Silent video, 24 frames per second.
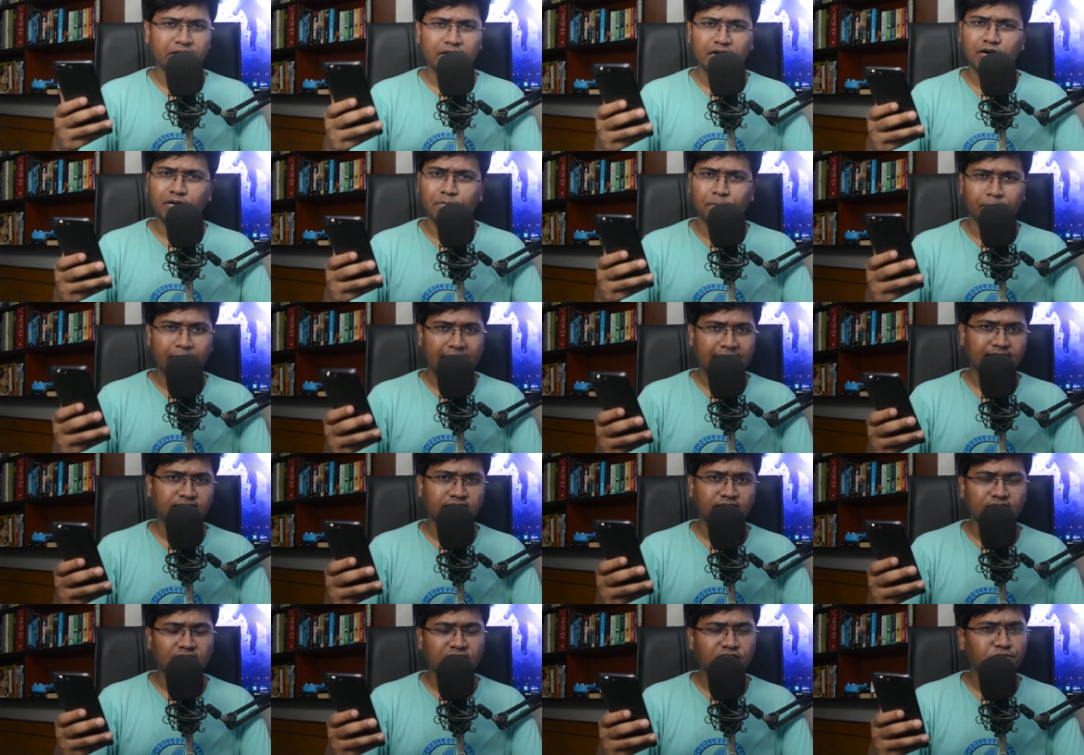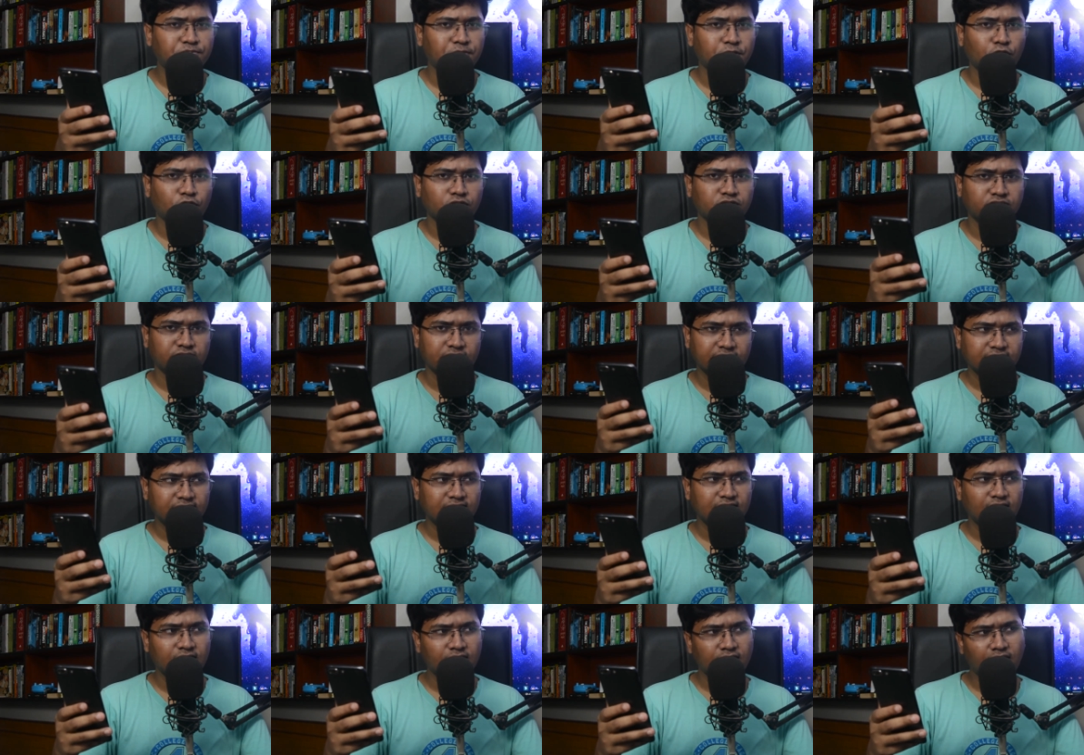bigger batch size because
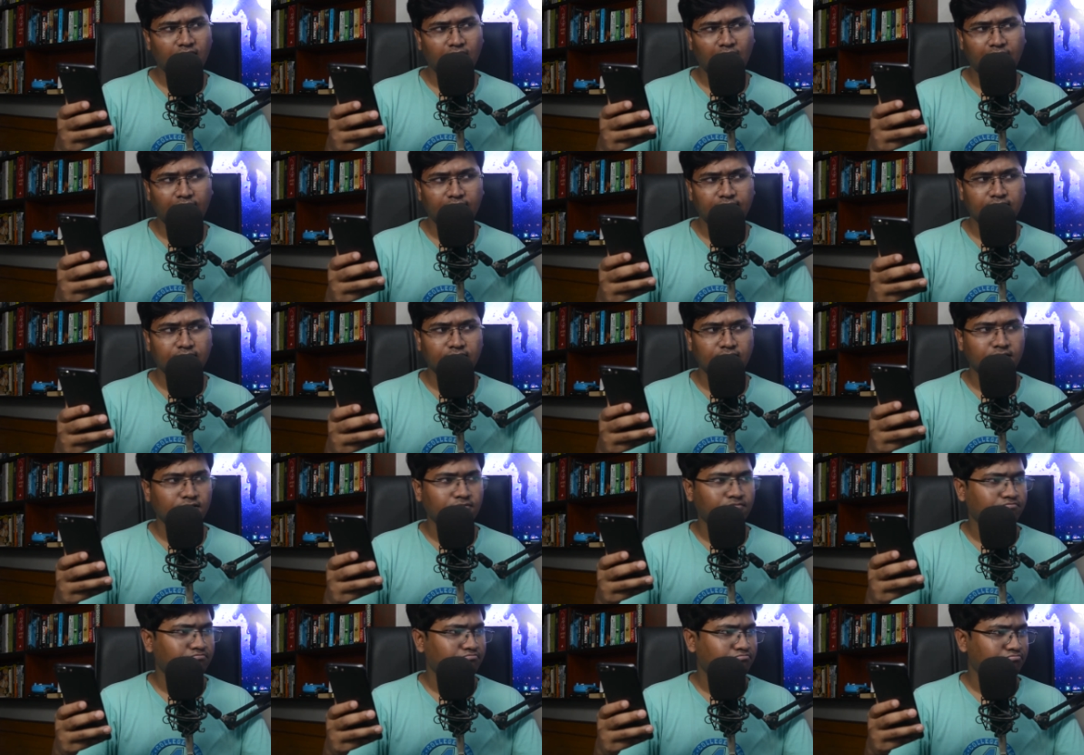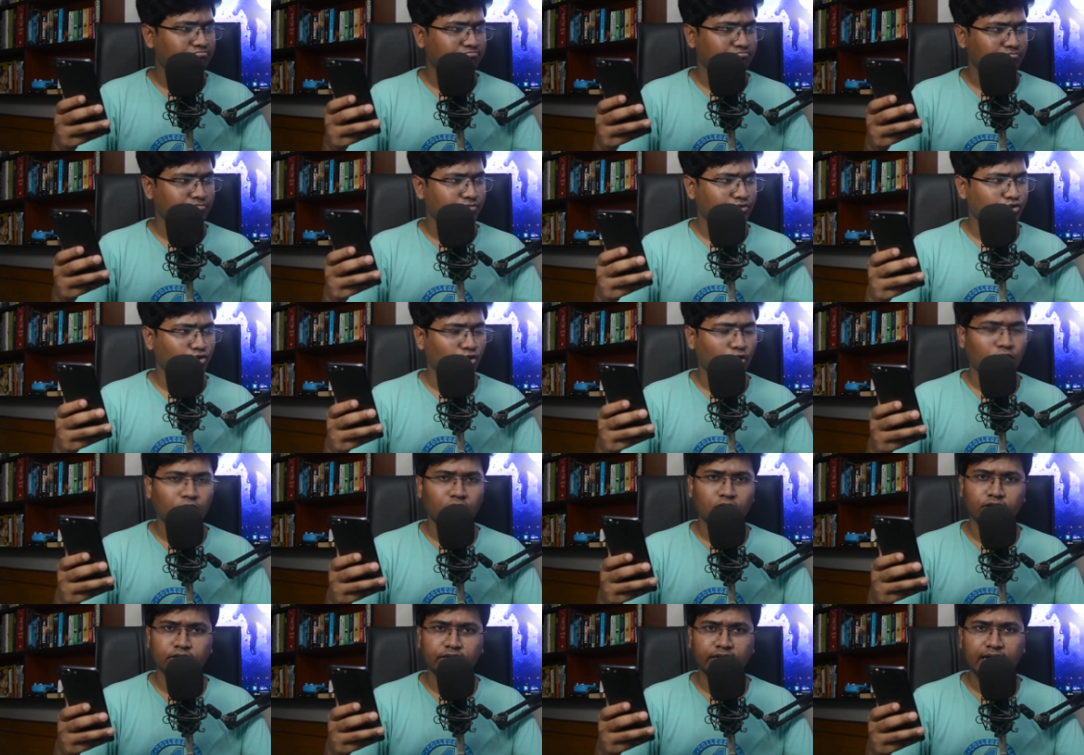this year I
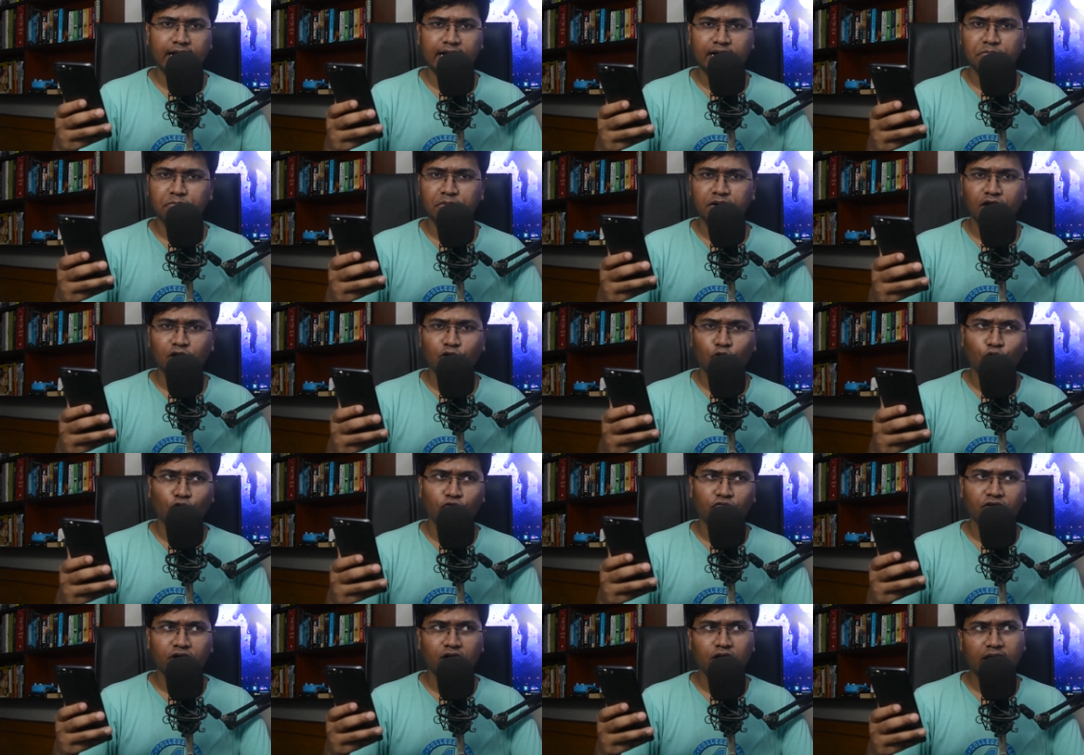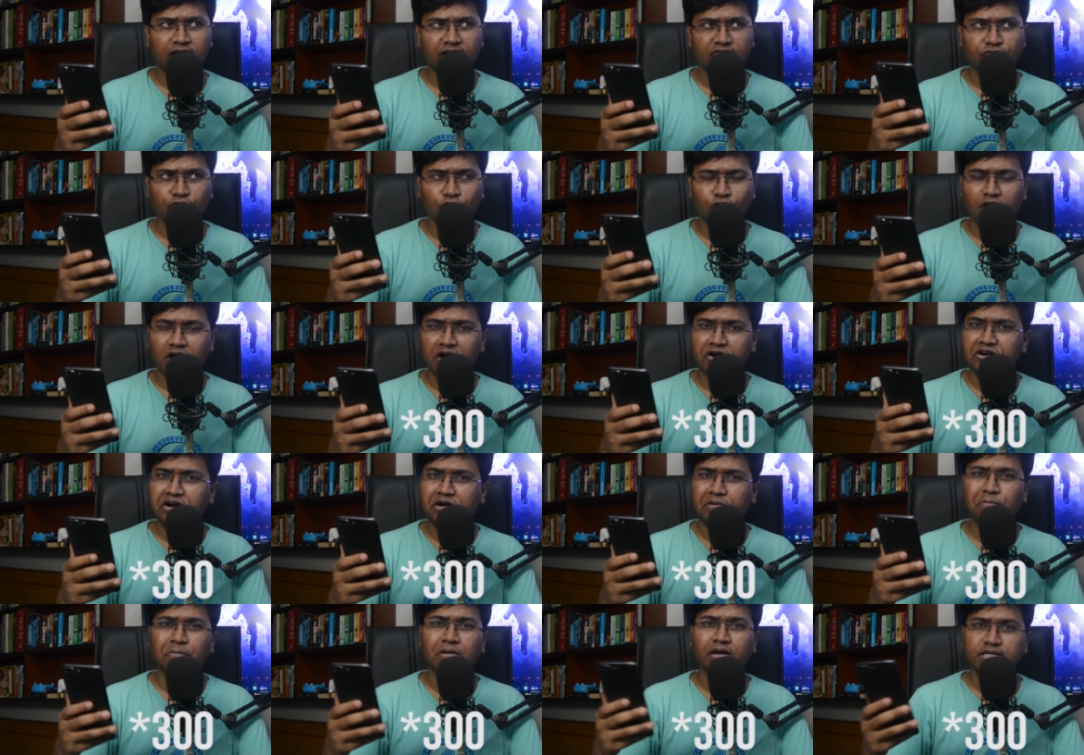saw they admitted over like
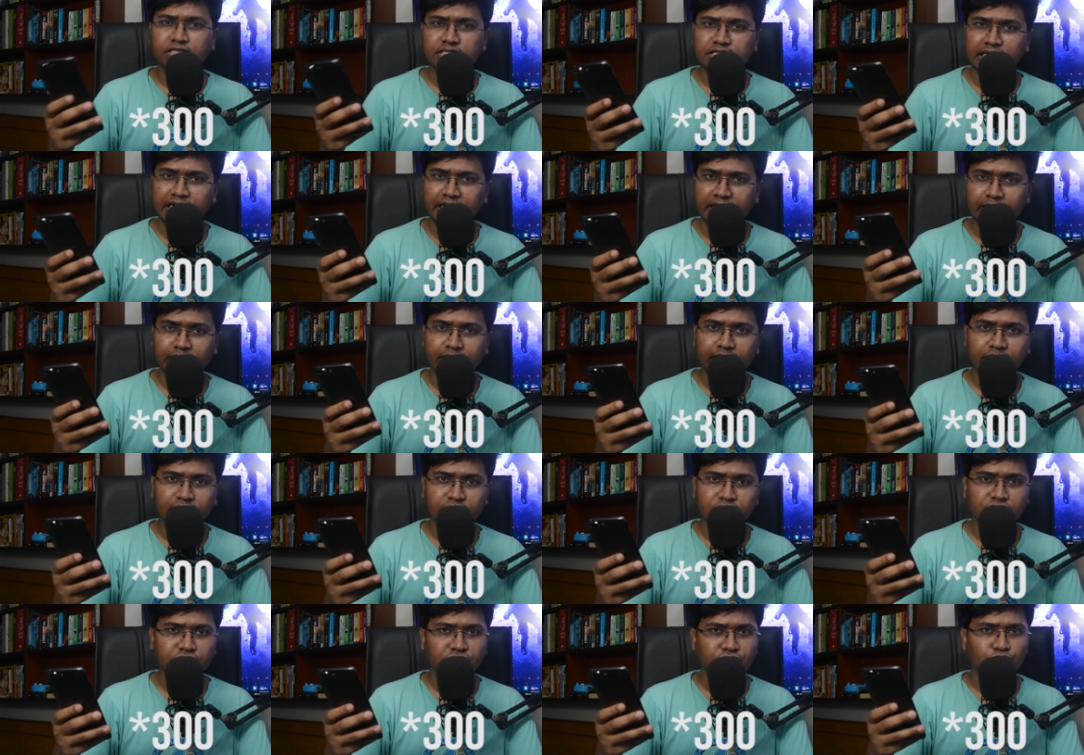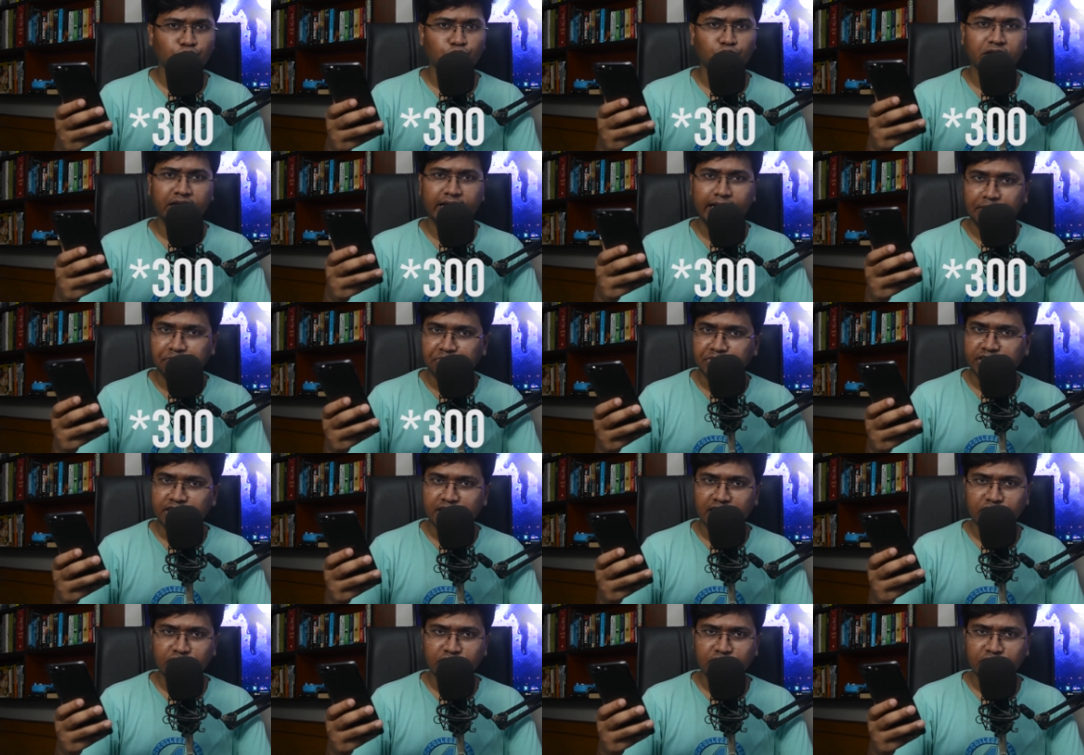400 plus Indians to their